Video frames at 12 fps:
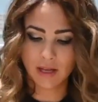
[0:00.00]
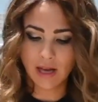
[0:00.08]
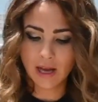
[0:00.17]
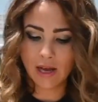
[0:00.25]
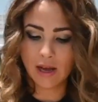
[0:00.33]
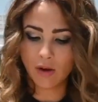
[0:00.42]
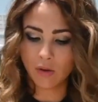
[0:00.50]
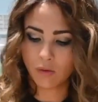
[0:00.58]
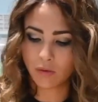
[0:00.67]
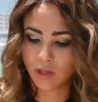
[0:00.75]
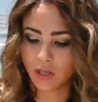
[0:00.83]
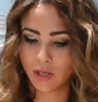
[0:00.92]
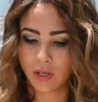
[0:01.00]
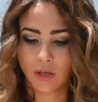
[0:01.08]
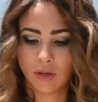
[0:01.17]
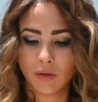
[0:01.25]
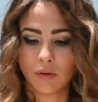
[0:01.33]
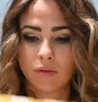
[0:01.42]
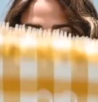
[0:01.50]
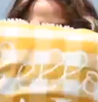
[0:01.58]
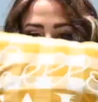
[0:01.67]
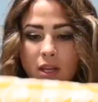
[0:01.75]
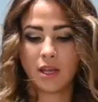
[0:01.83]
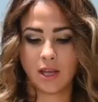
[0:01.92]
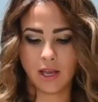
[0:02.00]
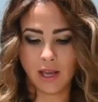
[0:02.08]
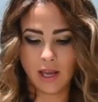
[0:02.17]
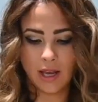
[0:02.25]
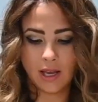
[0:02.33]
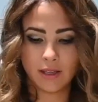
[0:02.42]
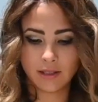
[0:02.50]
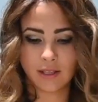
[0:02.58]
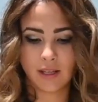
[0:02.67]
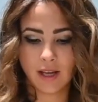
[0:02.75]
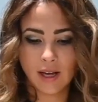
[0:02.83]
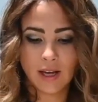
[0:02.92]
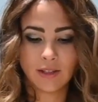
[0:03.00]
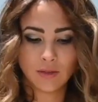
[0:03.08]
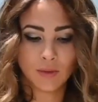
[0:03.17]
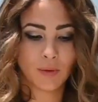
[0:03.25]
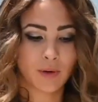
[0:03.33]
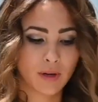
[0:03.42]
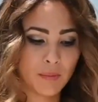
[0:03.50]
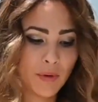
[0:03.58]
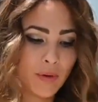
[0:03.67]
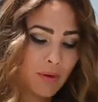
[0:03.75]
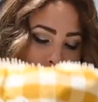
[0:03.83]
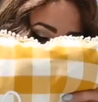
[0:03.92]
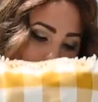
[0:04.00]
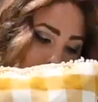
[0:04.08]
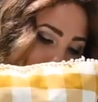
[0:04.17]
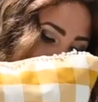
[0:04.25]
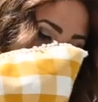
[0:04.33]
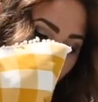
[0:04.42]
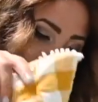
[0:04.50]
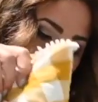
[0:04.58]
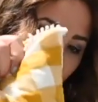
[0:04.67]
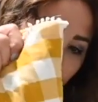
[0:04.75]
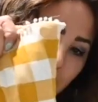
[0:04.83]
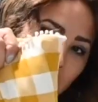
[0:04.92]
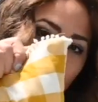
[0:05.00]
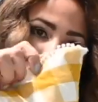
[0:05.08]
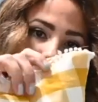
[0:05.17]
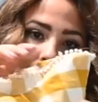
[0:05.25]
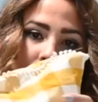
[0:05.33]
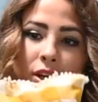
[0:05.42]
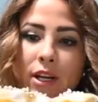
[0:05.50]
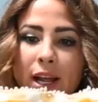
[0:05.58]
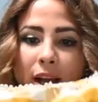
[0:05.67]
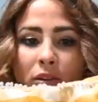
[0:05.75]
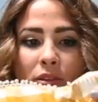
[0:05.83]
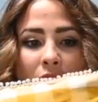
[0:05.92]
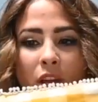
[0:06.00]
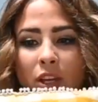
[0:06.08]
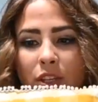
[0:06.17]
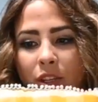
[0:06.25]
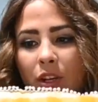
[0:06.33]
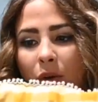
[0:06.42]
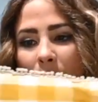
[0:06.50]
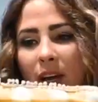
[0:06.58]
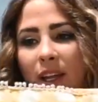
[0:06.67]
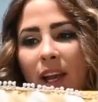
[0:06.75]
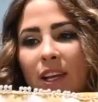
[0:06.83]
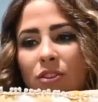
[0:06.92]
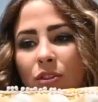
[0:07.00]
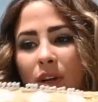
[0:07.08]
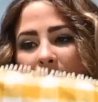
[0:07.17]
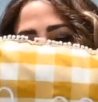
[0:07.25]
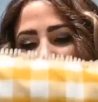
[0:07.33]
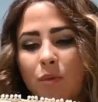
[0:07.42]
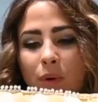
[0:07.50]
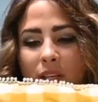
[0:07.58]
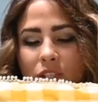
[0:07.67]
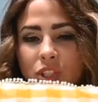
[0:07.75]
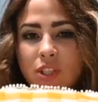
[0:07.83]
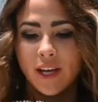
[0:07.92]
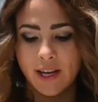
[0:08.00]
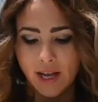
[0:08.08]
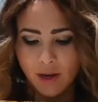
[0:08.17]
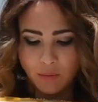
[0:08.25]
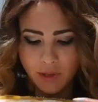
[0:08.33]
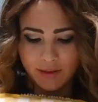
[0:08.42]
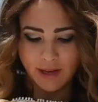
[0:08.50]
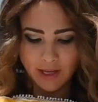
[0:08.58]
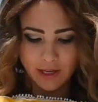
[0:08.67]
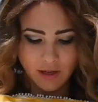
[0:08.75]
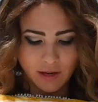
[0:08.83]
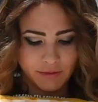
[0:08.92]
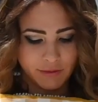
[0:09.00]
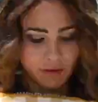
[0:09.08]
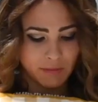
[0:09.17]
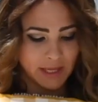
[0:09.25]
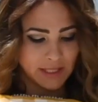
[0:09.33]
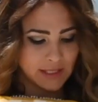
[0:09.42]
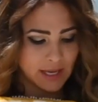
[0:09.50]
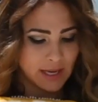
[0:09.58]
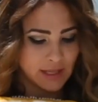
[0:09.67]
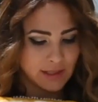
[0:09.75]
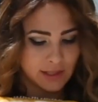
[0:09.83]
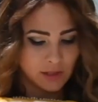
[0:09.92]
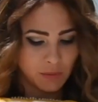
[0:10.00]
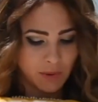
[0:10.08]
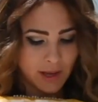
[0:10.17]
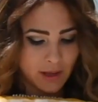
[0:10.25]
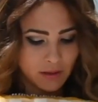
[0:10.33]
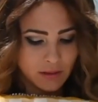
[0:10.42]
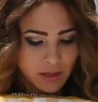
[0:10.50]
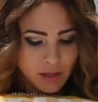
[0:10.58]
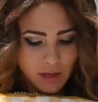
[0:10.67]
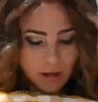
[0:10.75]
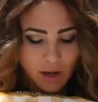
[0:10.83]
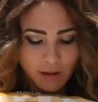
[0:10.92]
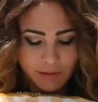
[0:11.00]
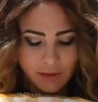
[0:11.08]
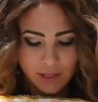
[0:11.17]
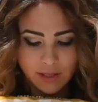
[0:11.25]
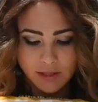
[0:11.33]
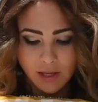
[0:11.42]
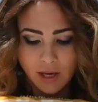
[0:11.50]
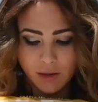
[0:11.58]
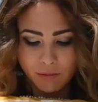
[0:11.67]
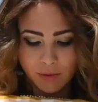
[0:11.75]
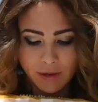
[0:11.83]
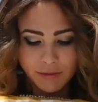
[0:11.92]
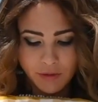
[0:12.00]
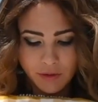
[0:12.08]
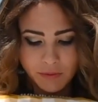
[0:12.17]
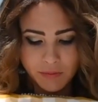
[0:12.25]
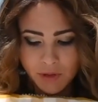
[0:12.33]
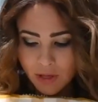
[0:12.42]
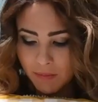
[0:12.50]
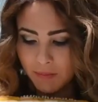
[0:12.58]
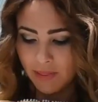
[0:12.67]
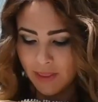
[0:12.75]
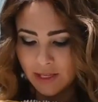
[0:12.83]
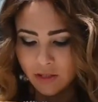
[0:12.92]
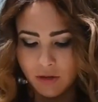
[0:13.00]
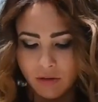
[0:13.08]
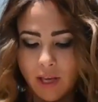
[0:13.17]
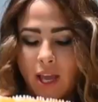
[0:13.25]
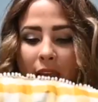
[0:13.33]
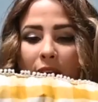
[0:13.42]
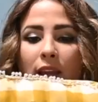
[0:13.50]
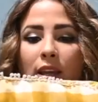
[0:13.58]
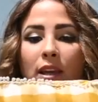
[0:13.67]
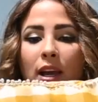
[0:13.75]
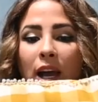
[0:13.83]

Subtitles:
How cute and adorable did this pillow turn out. You know what? I do kind of wish that I would have had enough for my sides as well of this ruffle, but that's okay.